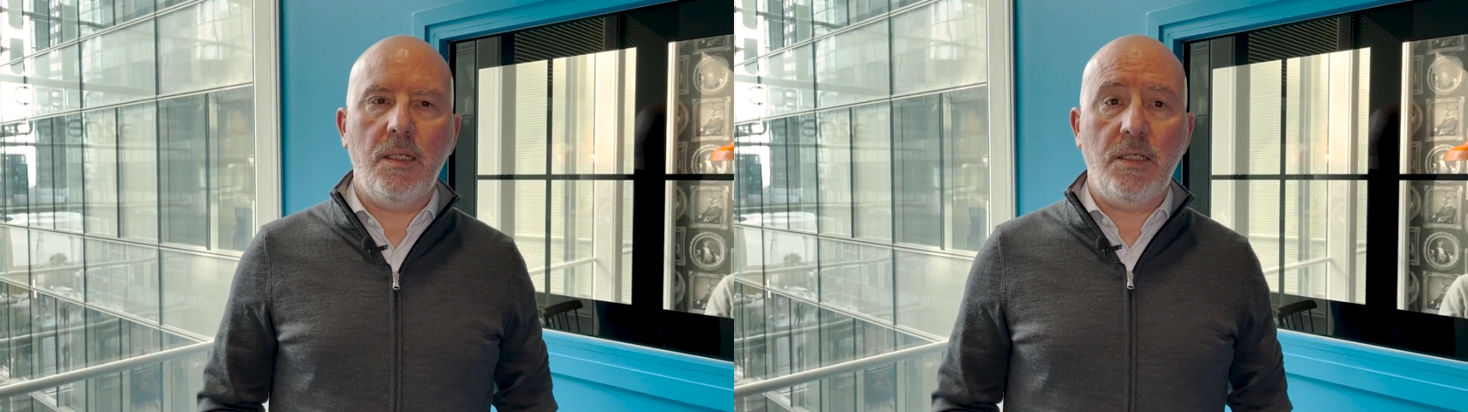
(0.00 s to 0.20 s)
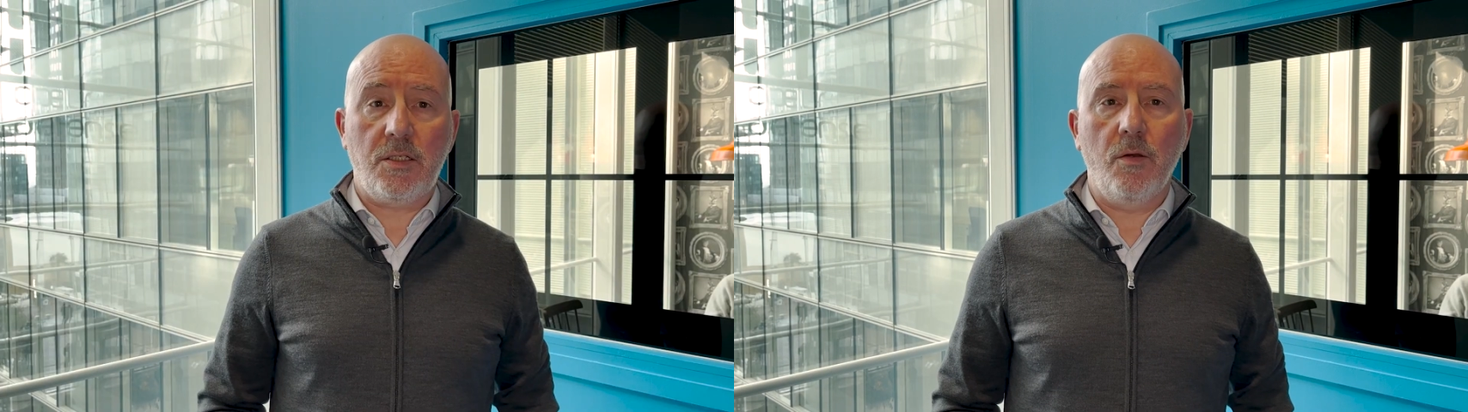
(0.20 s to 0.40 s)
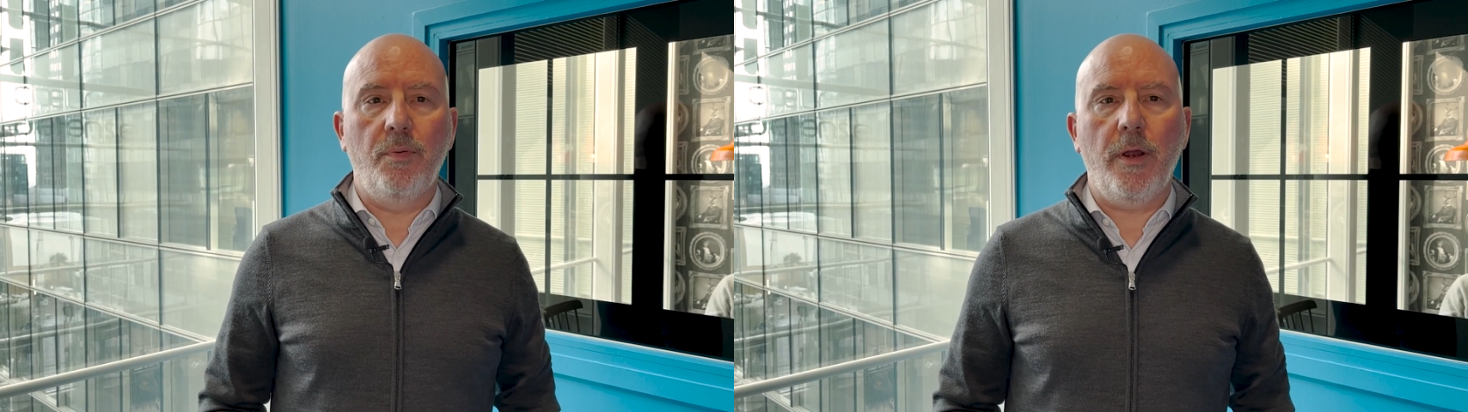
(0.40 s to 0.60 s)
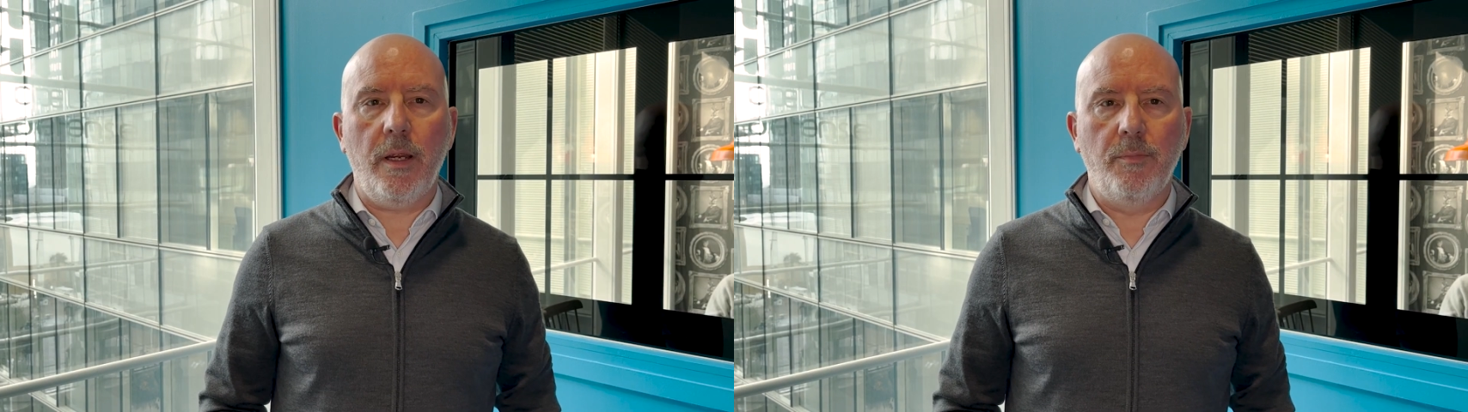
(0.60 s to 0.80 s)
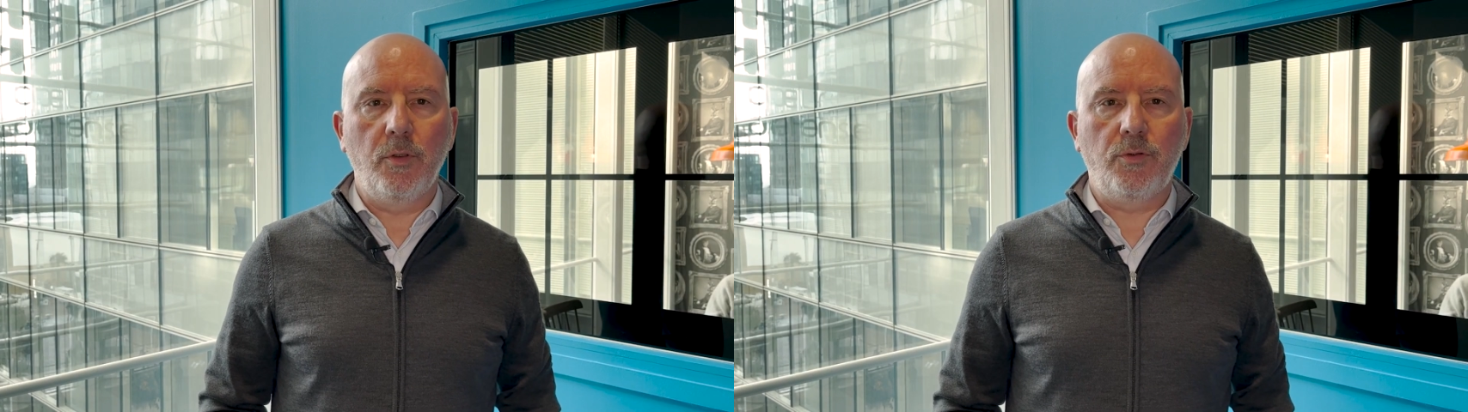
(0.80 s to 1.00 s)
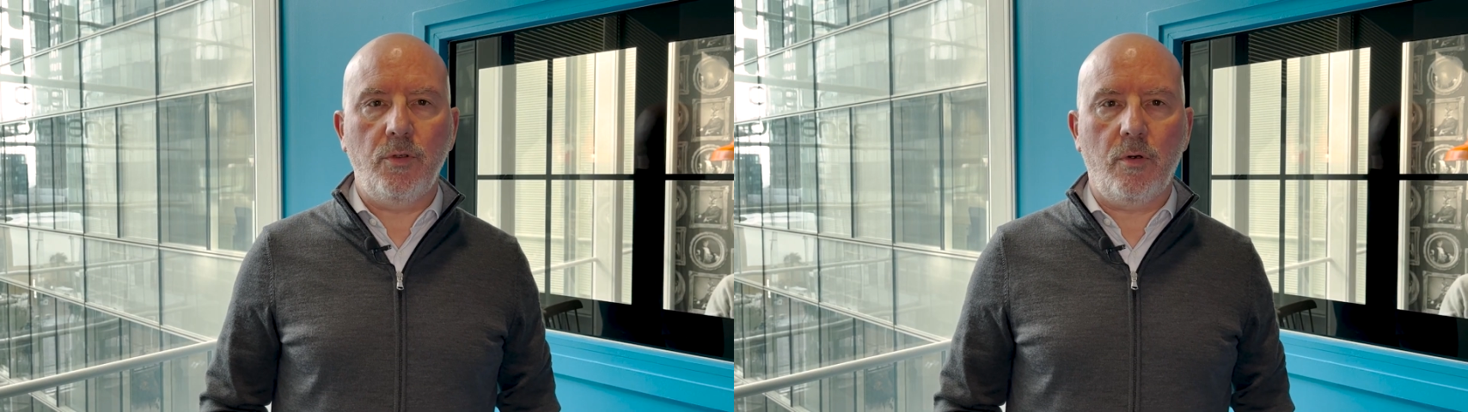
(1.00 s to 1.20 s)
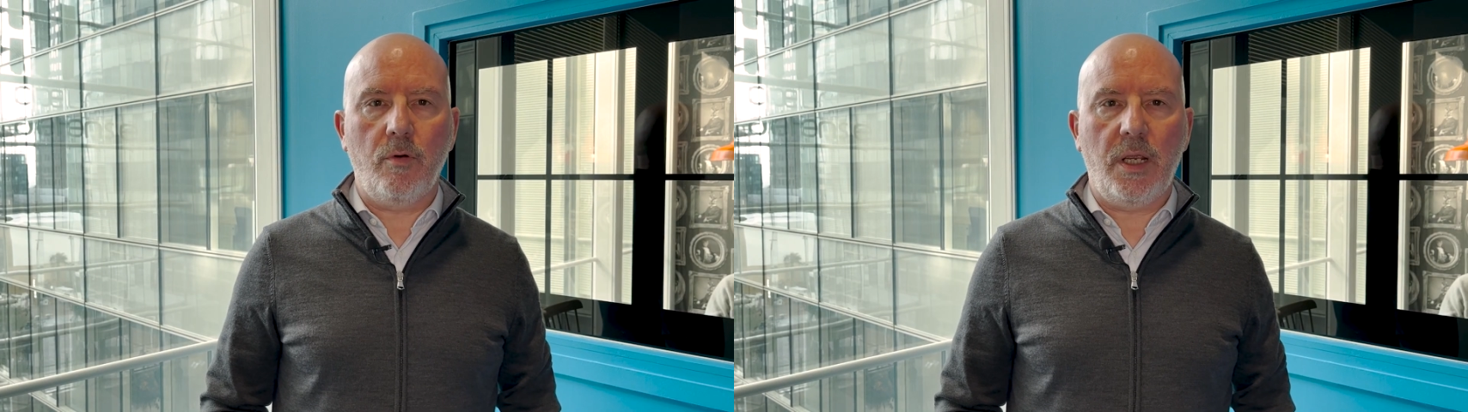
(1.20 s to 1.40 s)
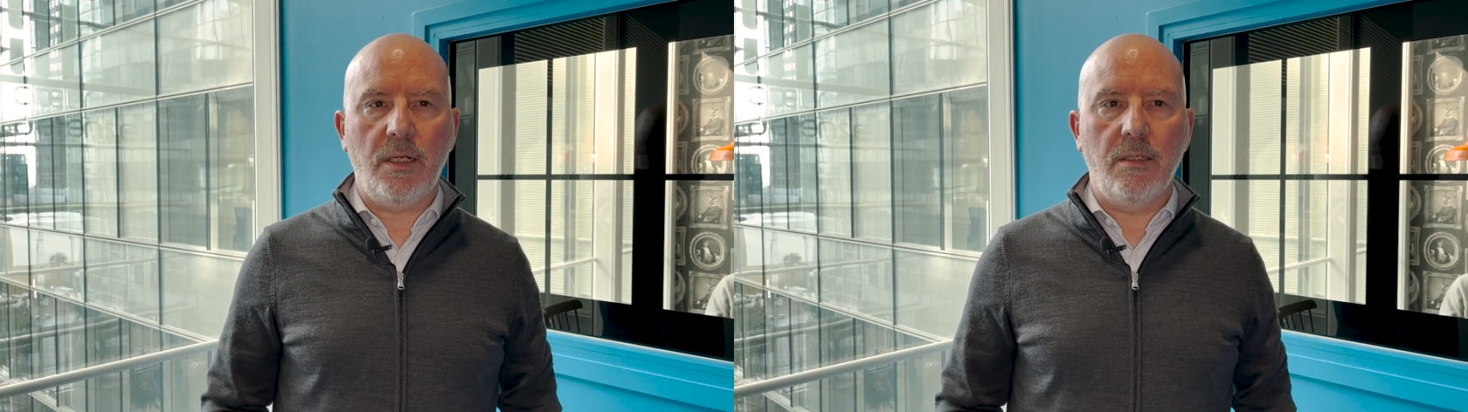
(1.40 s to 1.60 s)
is comparable to a
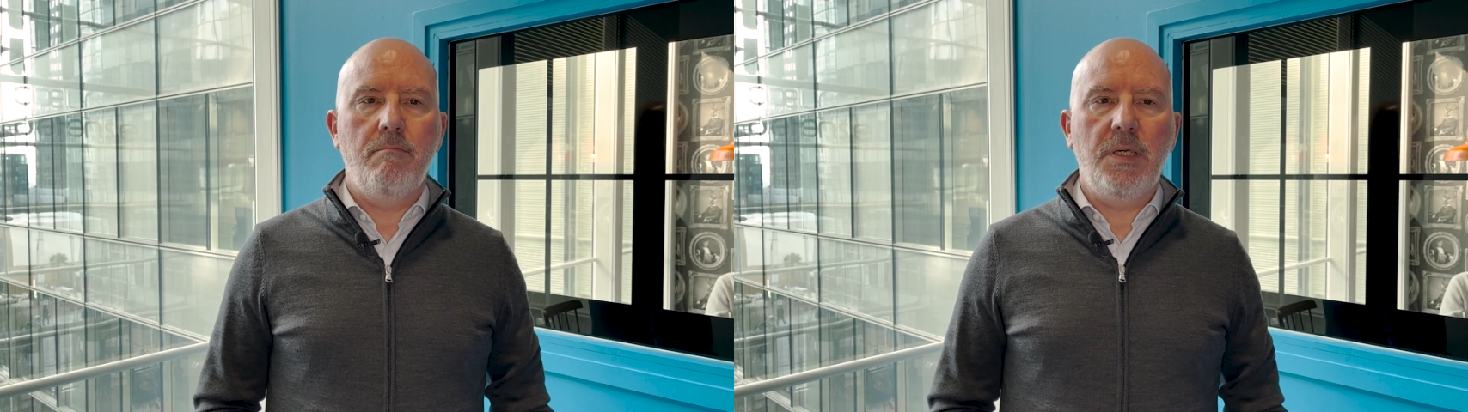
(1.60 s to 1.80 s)
grade.